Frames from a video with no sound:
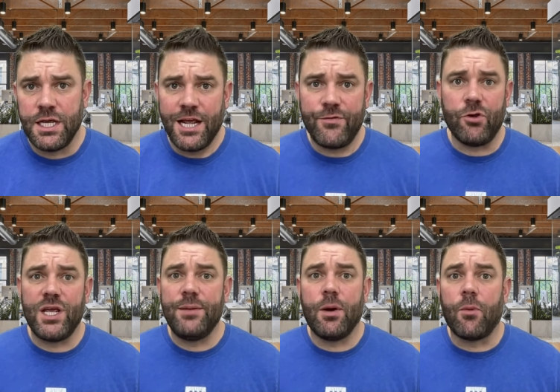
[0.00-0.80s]
If your
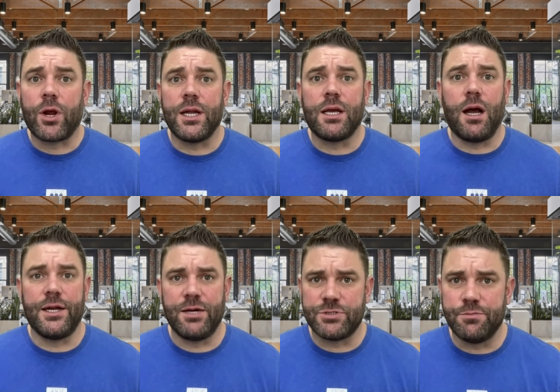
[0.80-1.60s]
email marketing
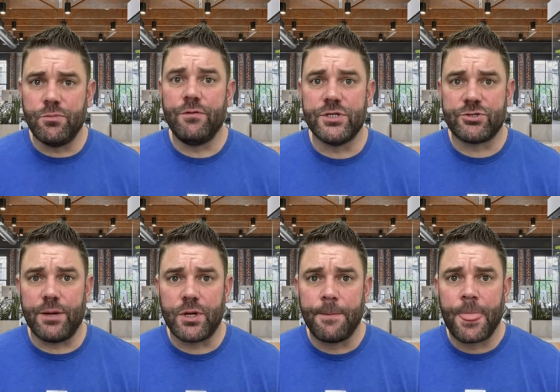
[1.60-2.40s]
content was a movie script,